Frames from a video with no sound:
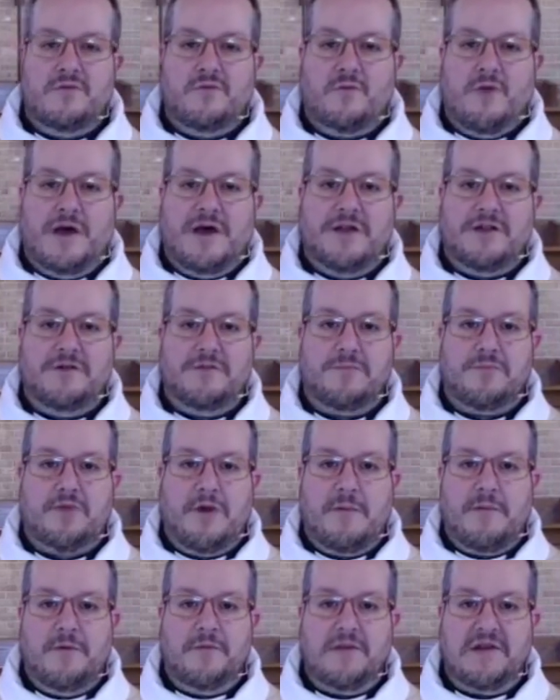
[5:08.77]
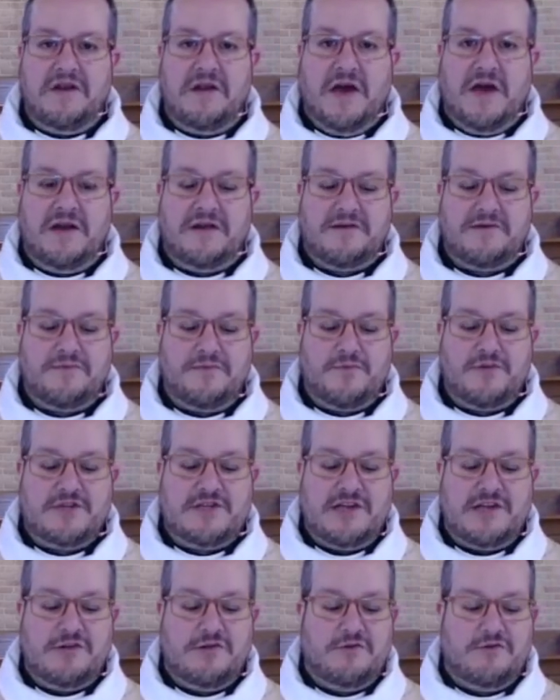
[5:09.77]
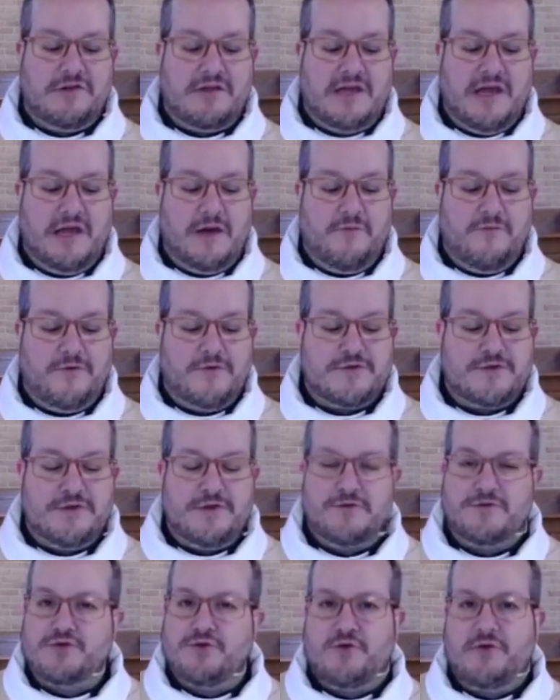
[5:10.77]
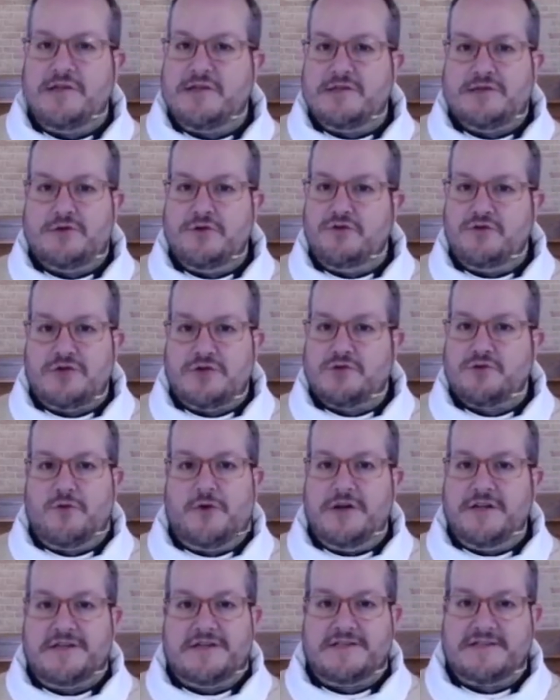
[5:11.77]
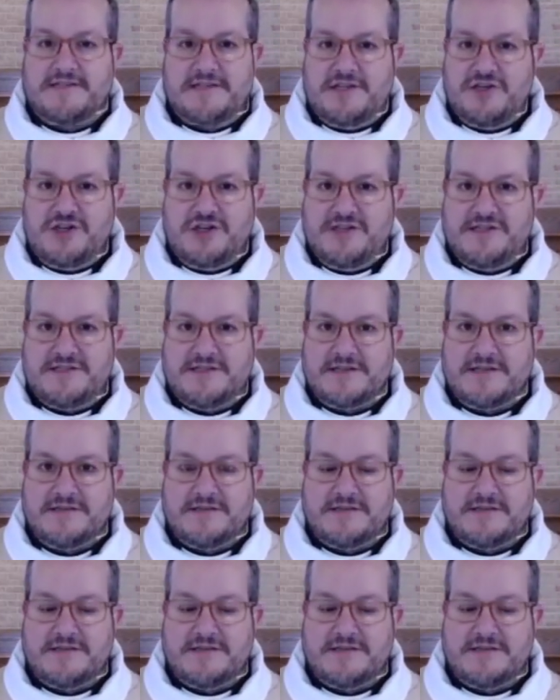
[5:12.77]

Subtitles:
while probably not particularly helpful to those Greeks who just wanted to see Jesus,